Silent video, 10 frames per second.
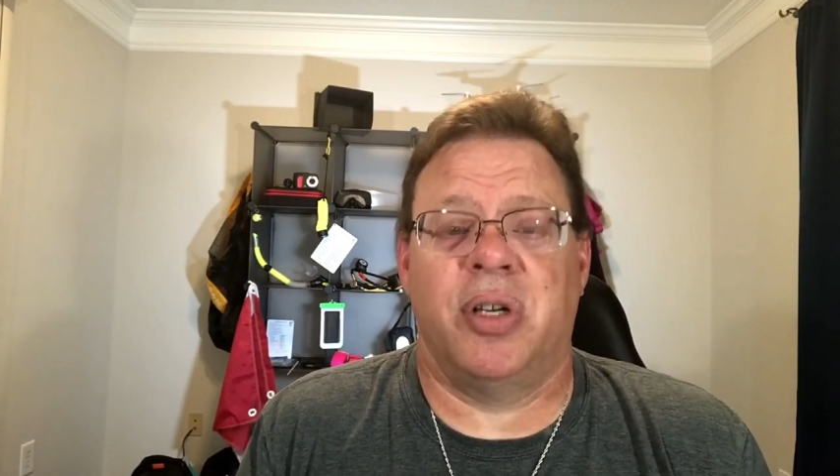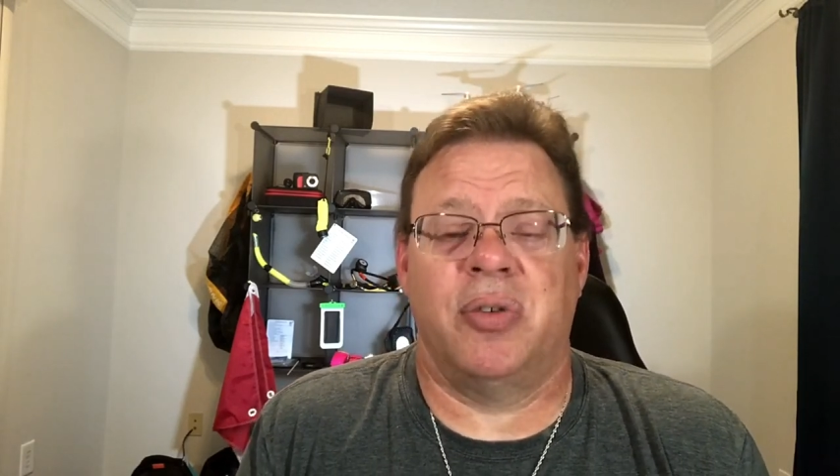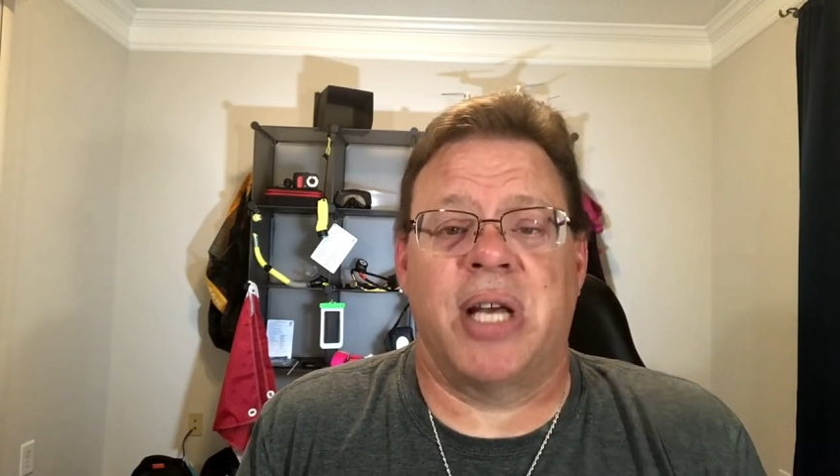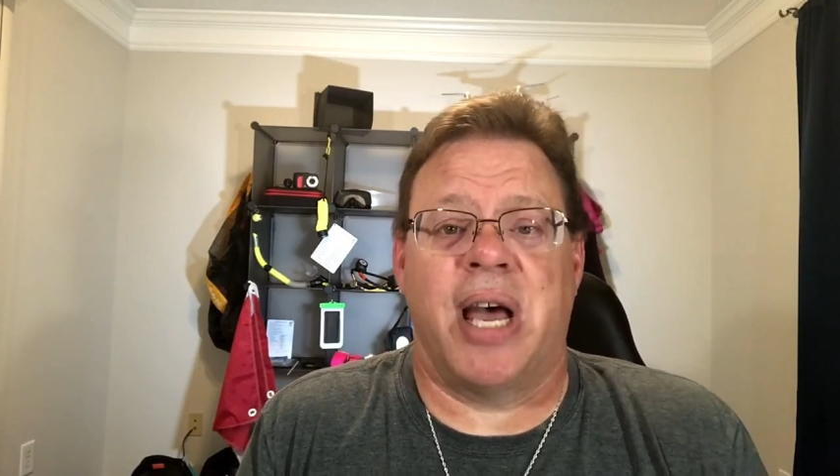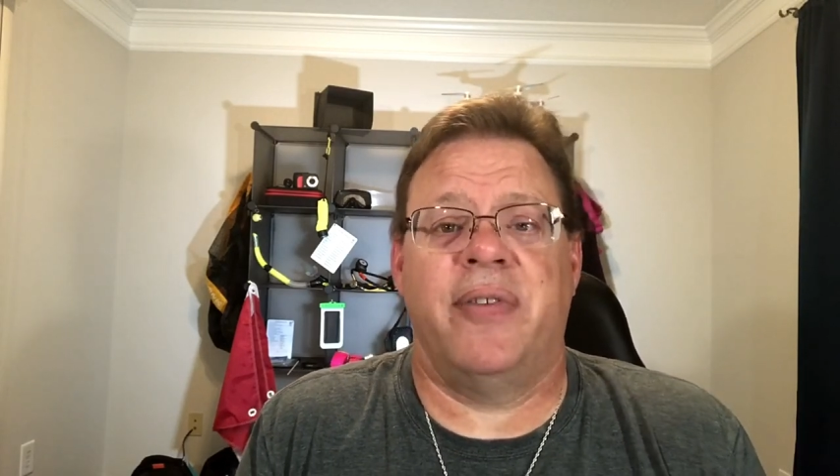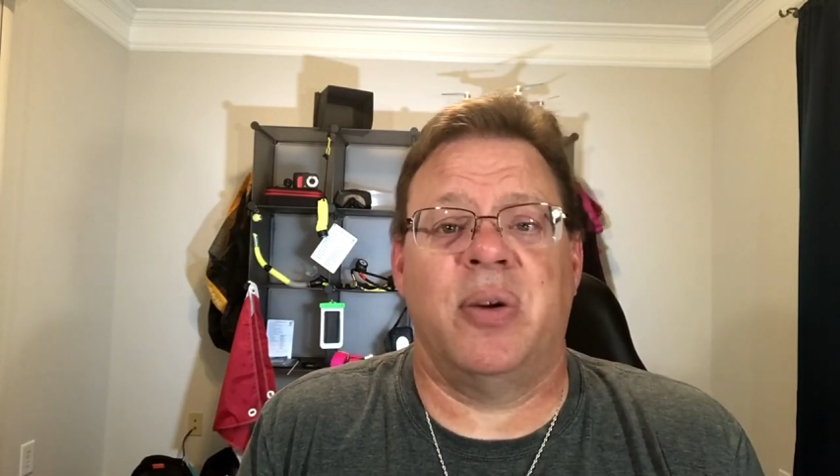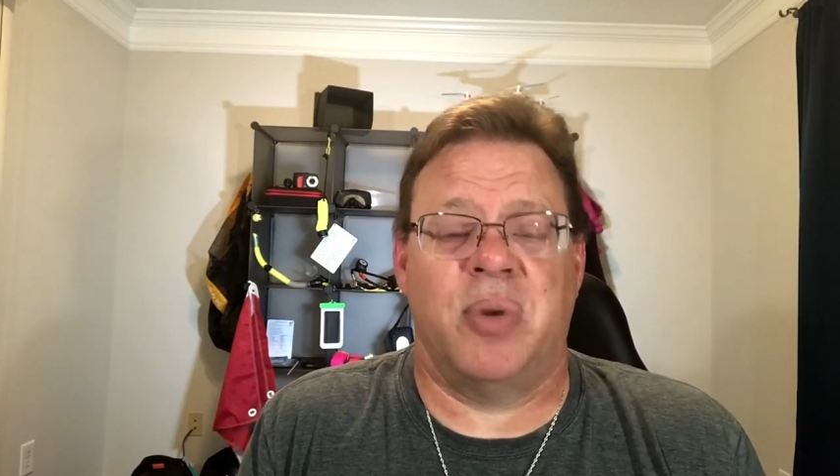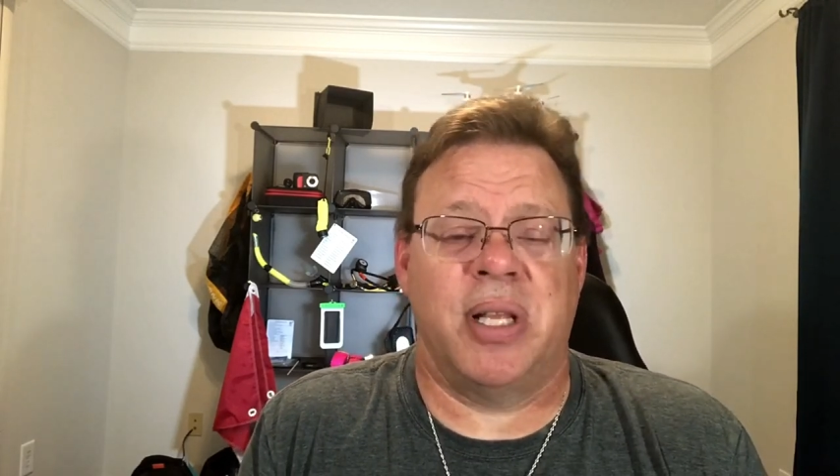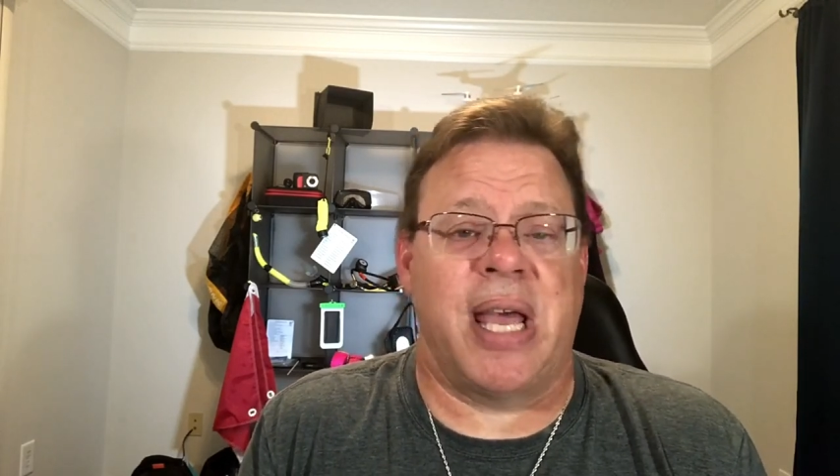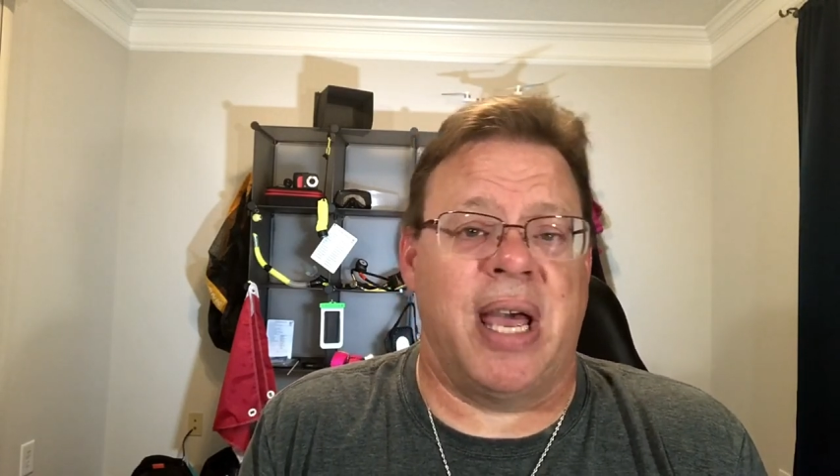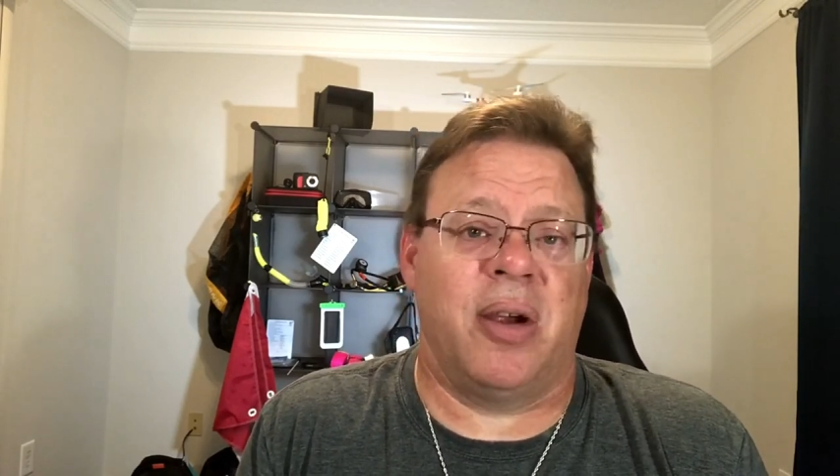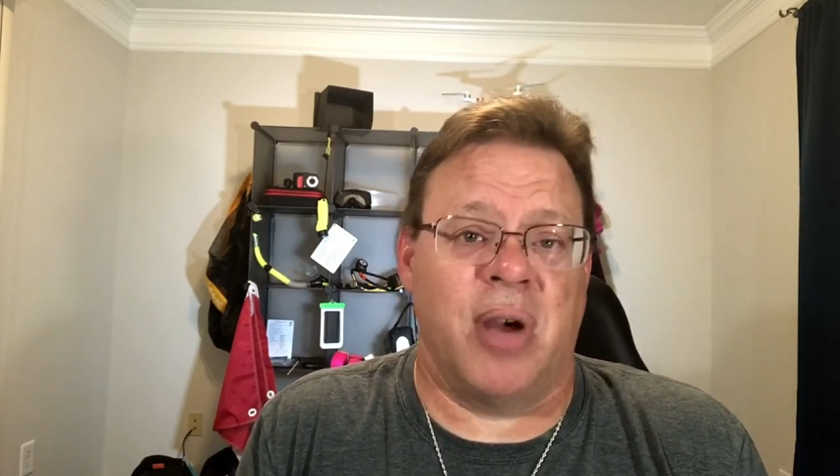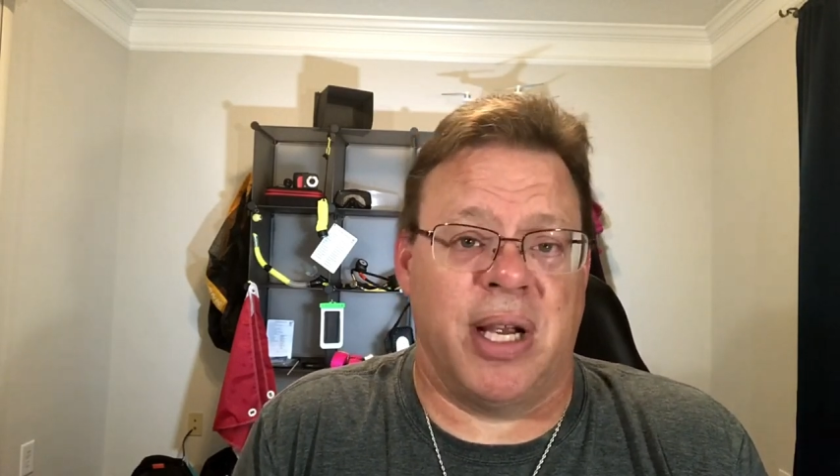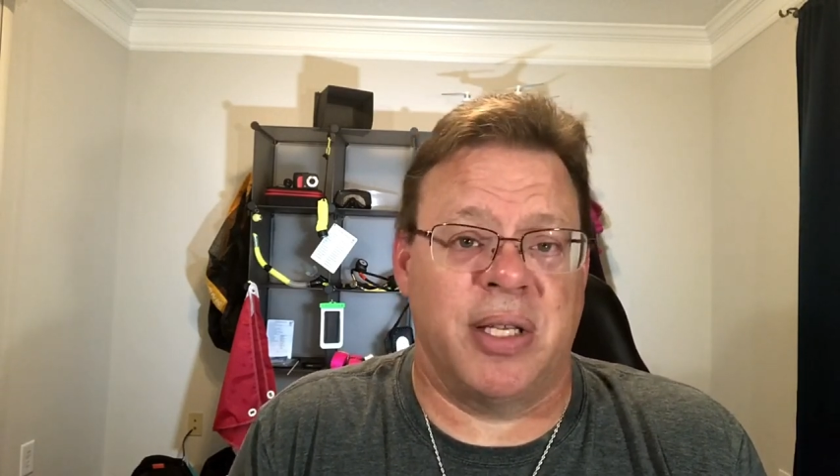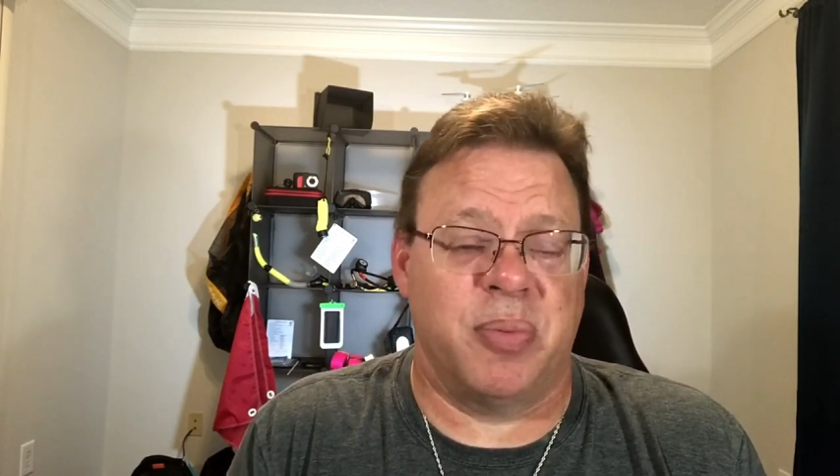go diving with at
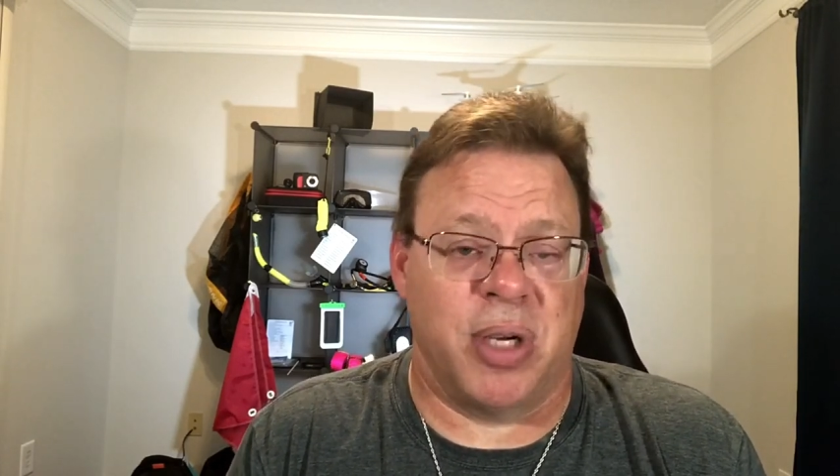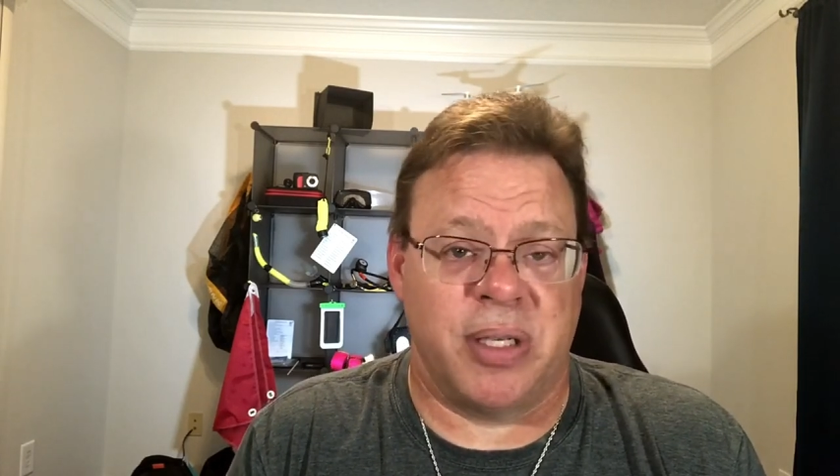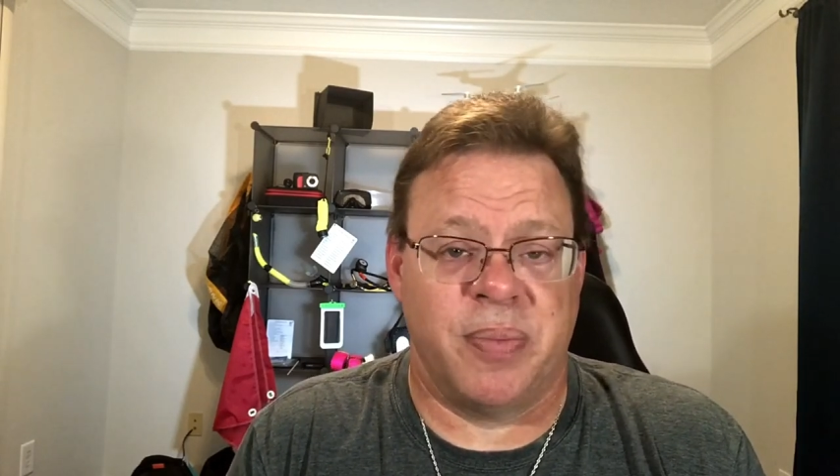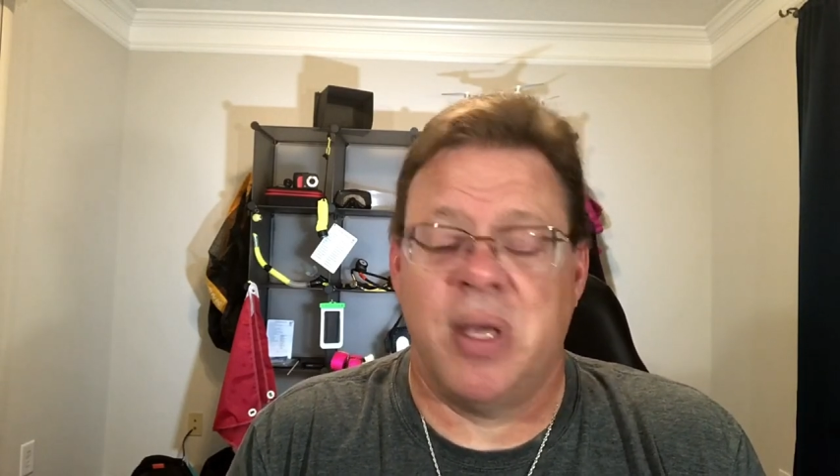Kraken Springs.